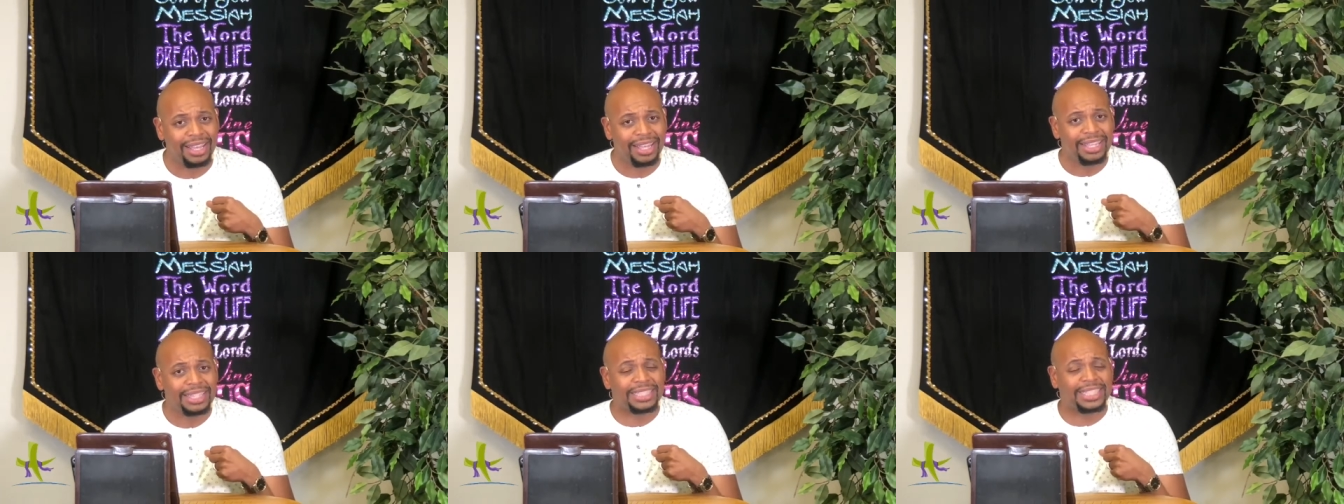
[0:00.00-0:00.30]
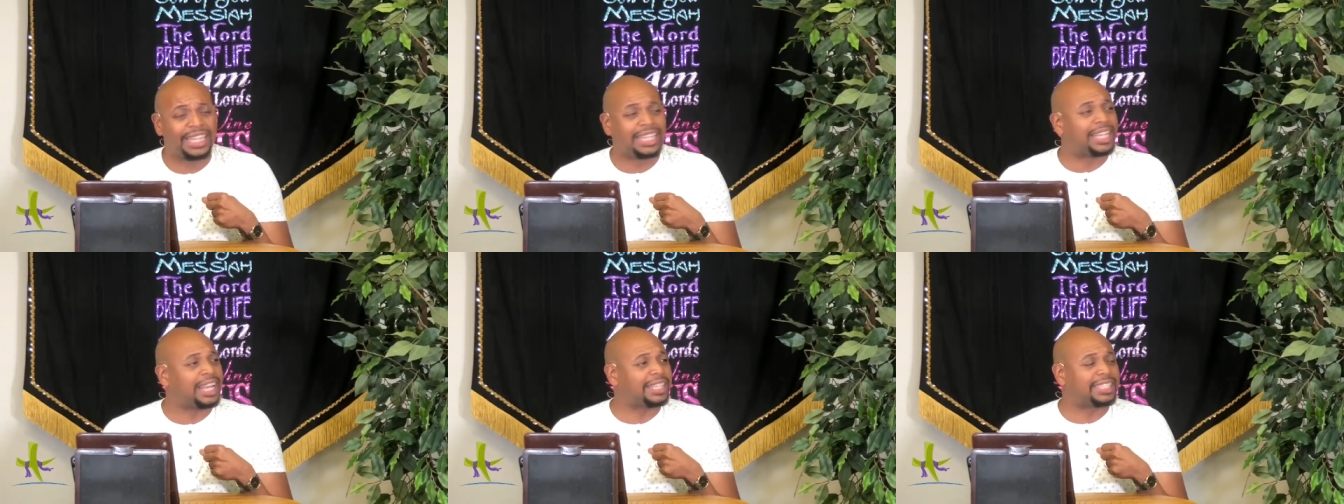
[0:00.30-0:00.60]

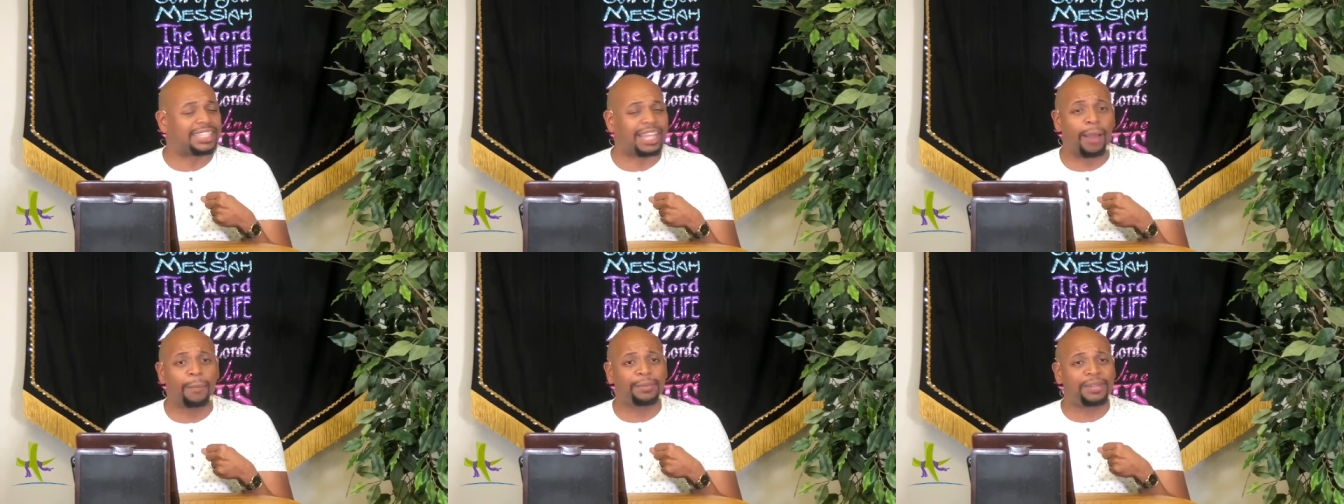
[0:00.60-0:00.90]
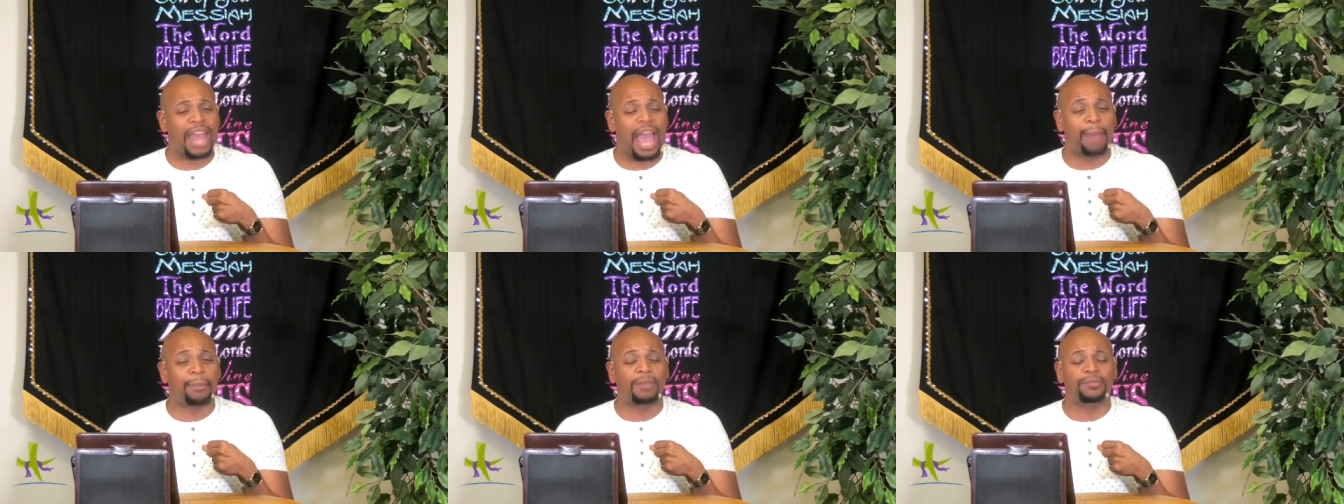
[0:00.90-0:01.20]
See, because
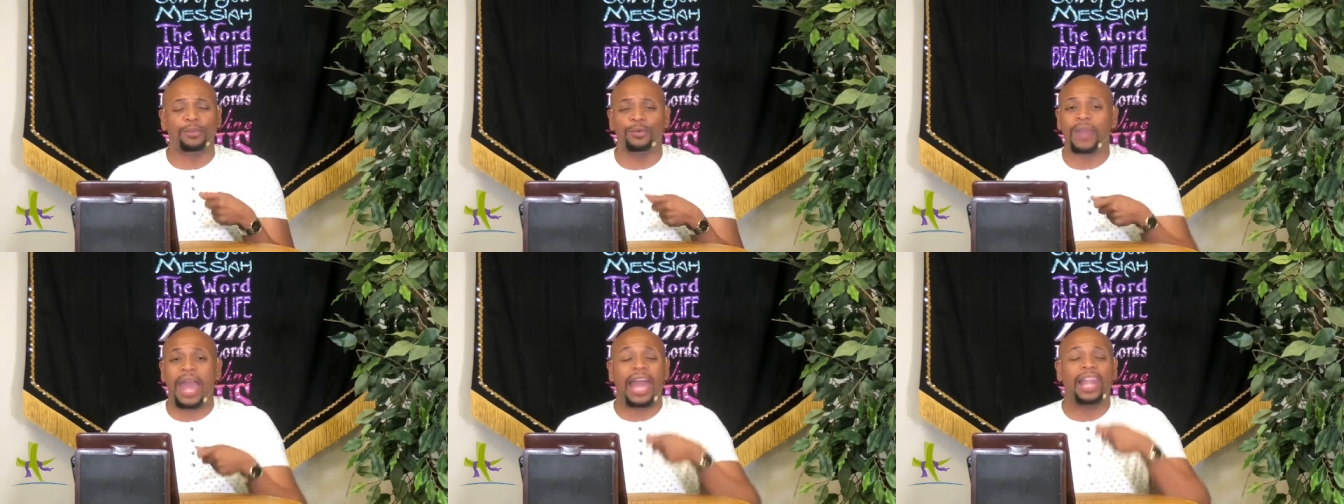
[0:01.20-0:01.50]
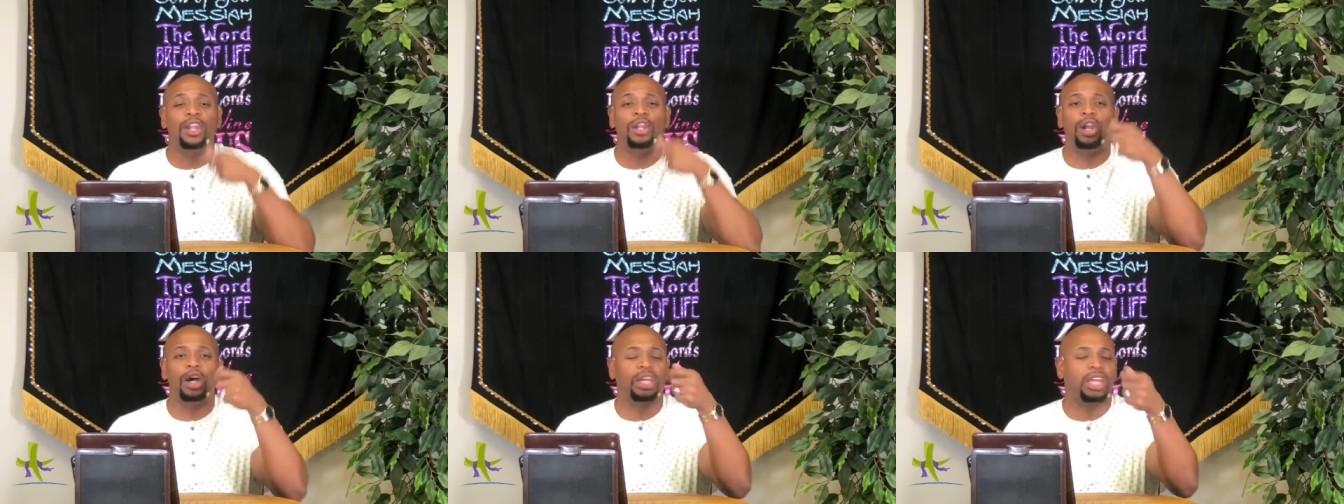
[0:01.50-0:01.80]
sometimes if you're not
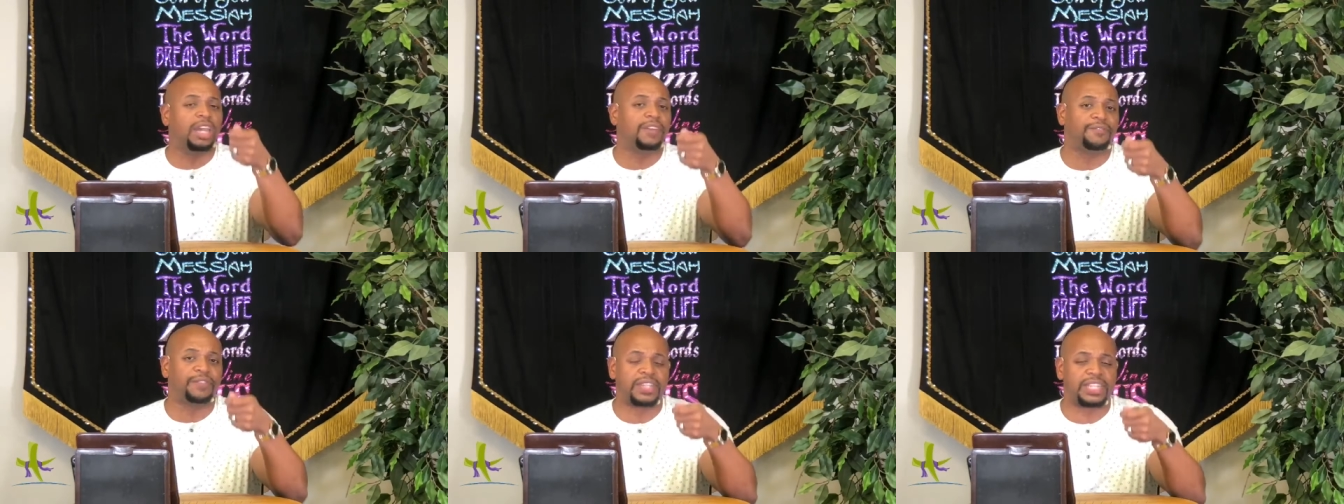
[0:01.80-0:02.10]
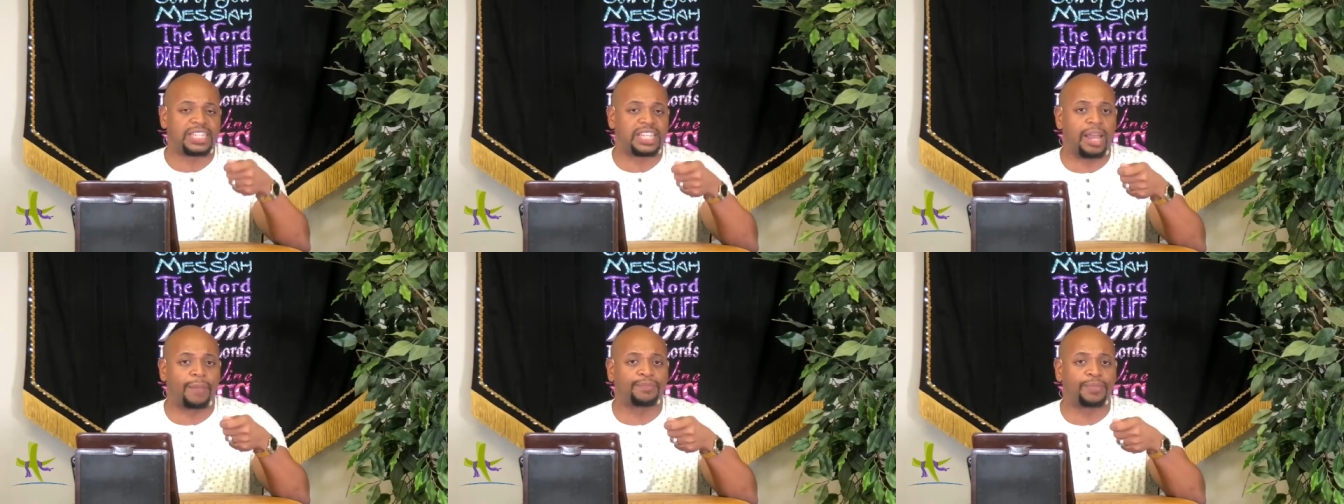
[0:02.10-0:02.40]
looking for
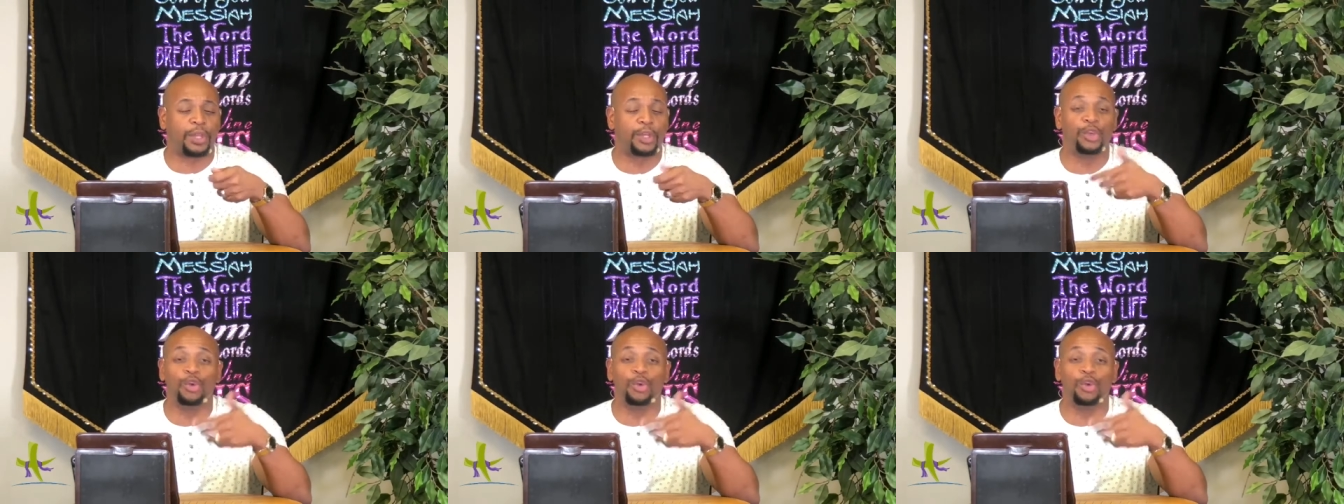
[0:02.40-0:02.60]
something,